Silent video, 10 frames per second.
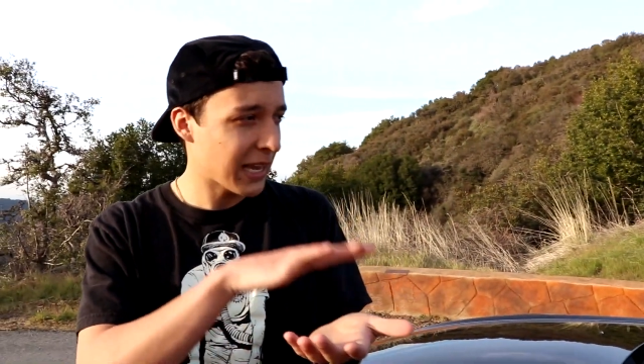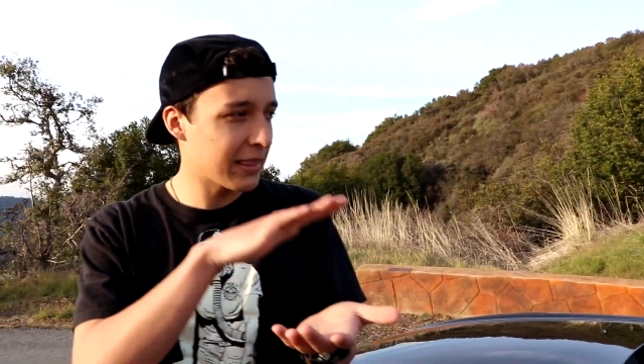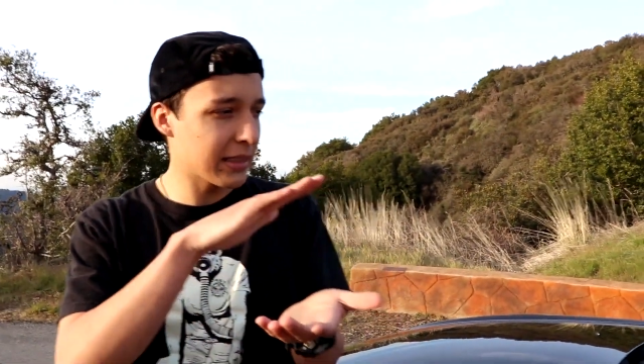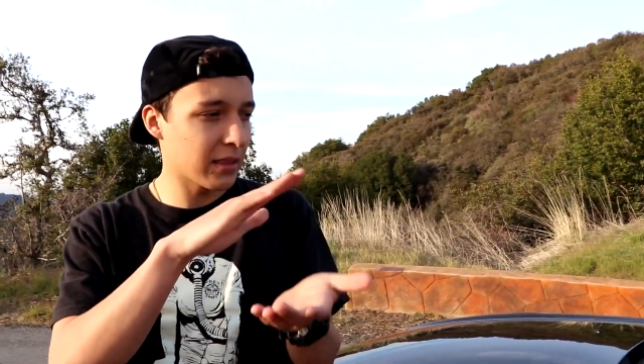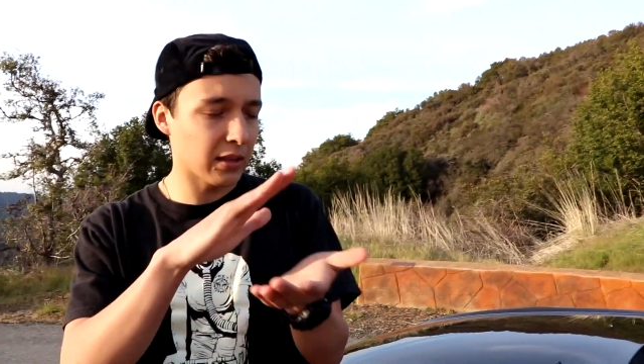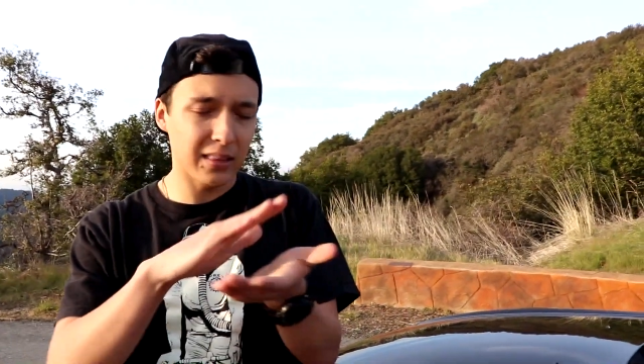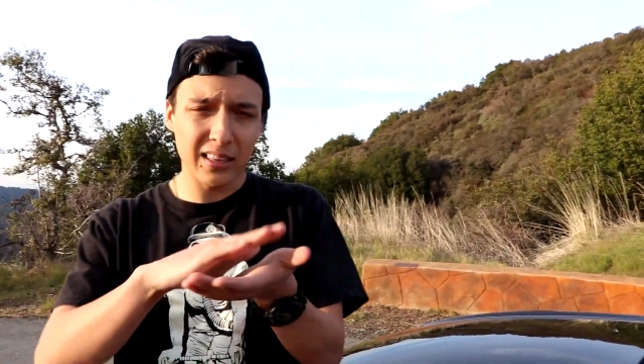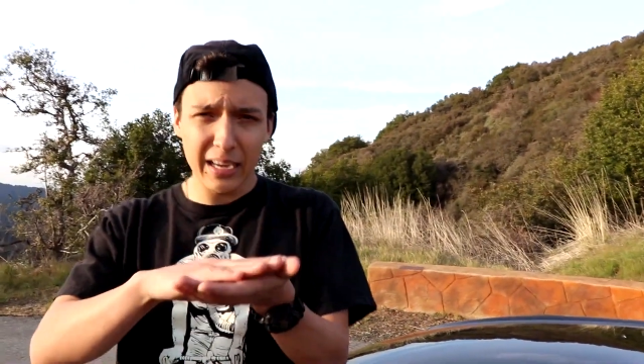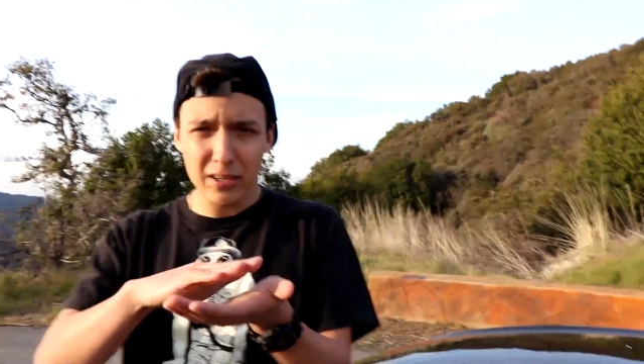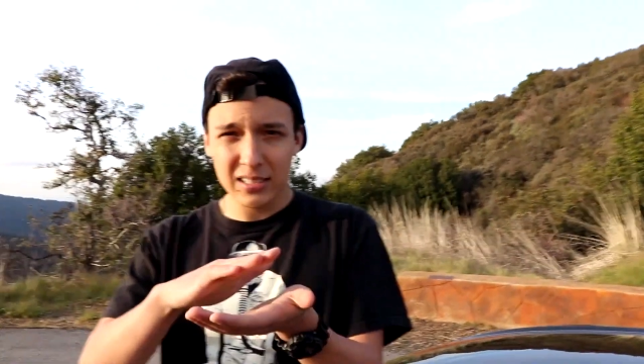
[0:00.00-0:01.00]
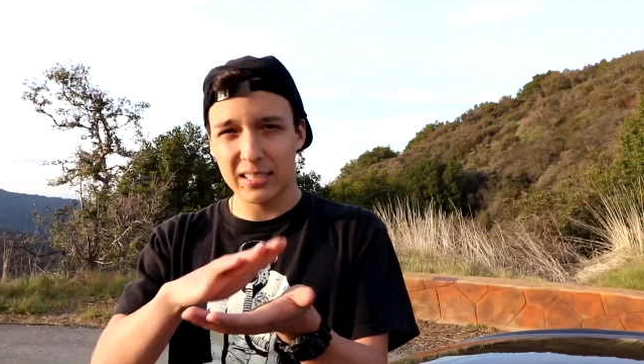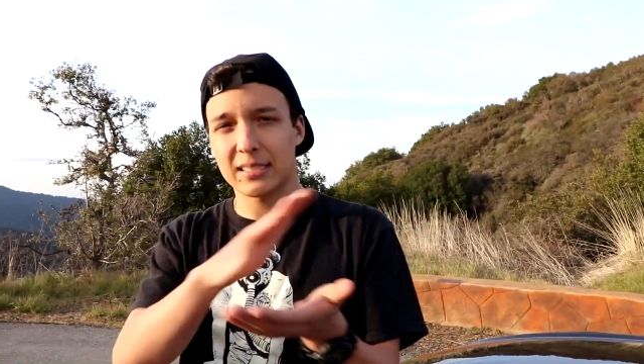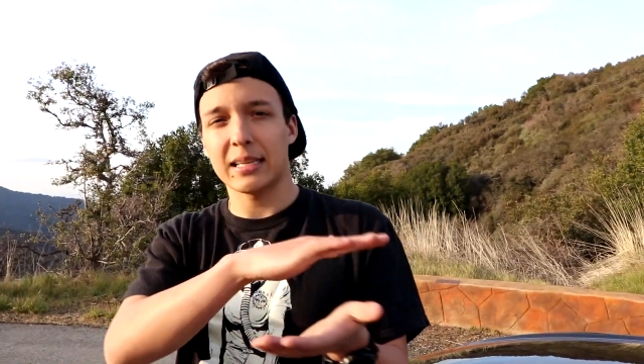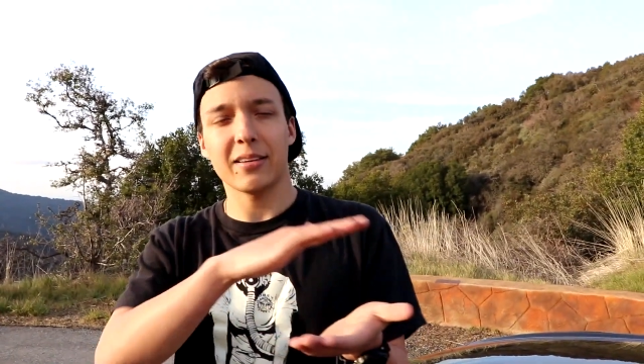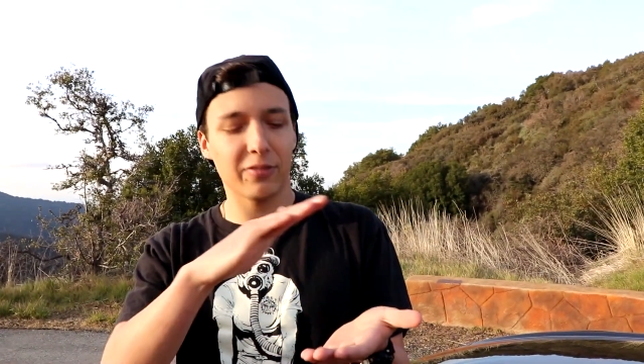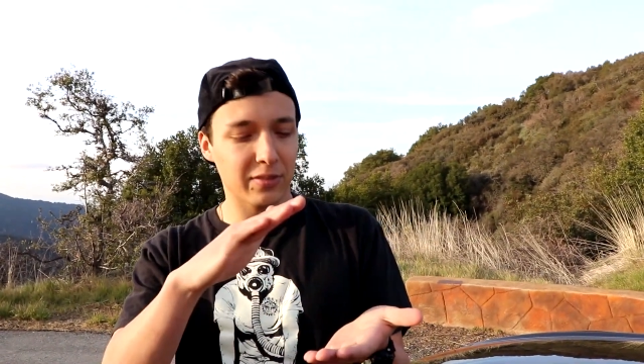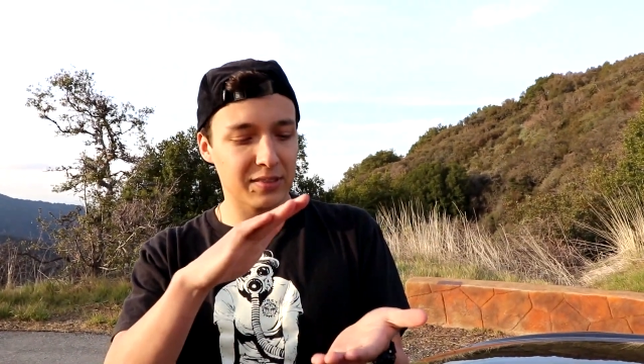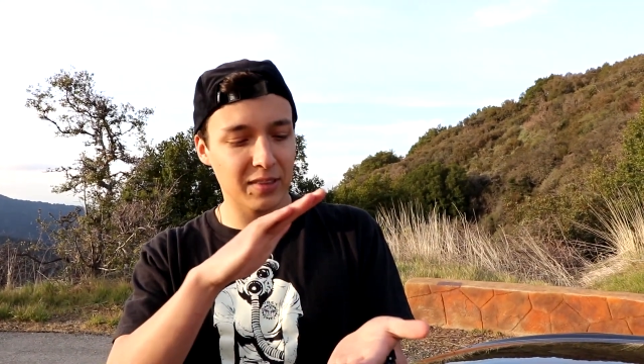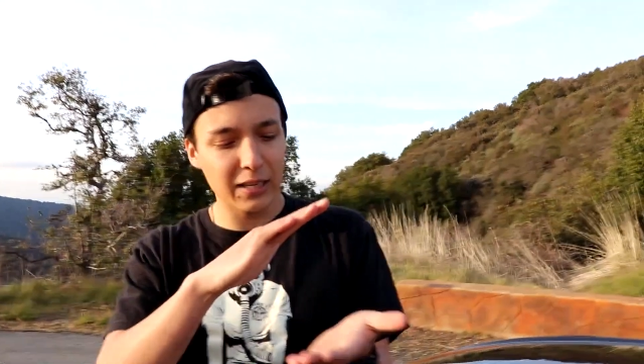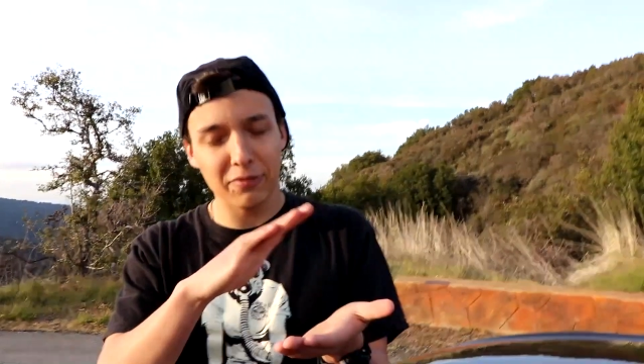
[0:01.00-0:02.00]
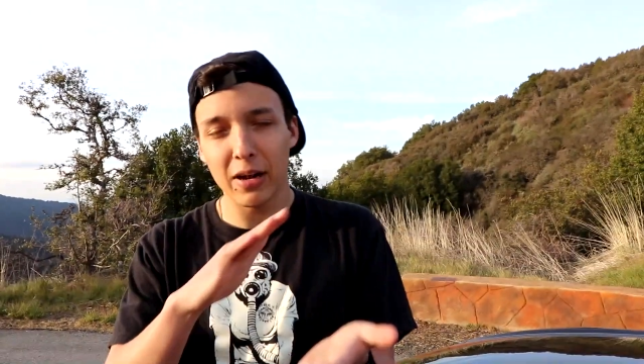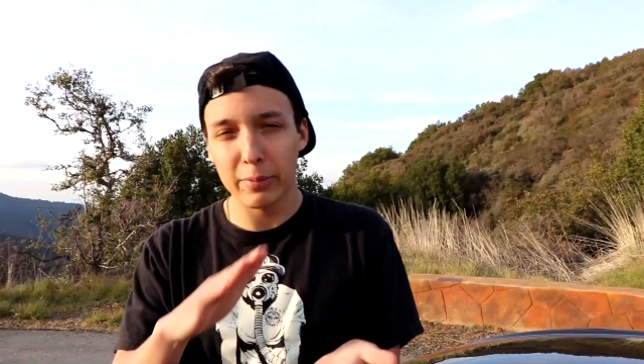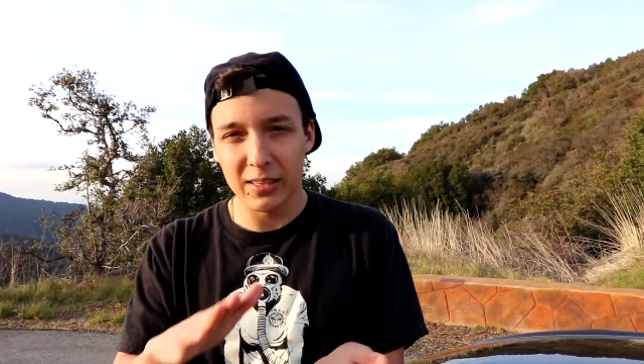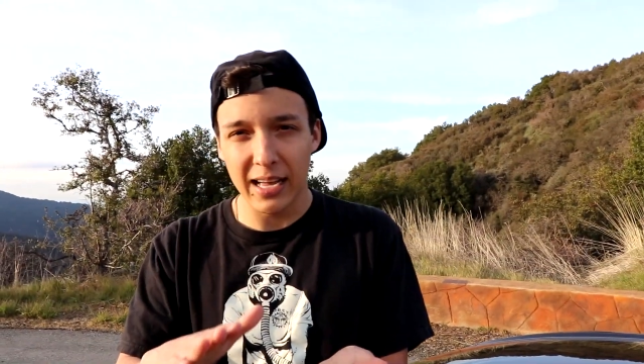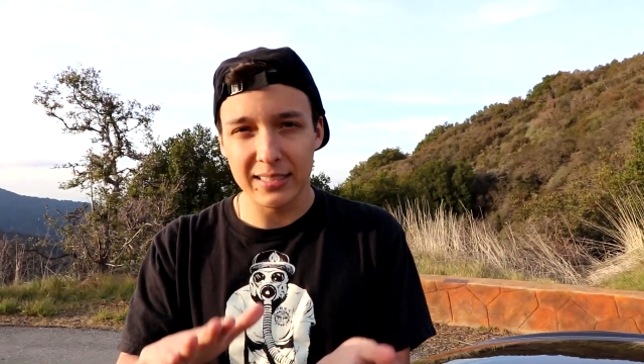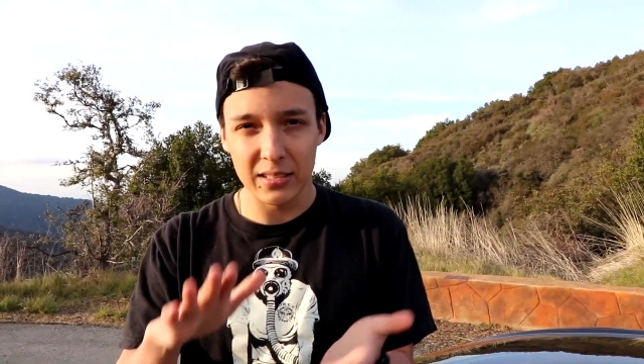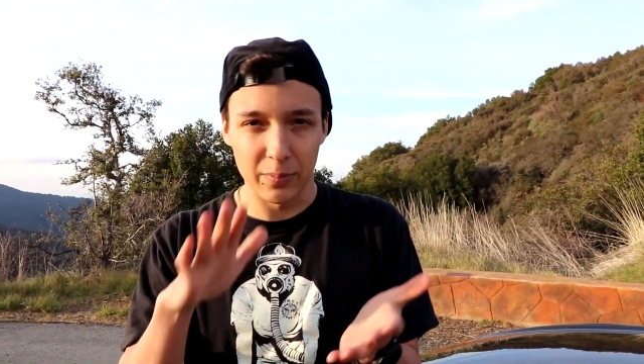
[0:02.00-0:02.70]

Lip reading: and then the layers, because think of fiberglass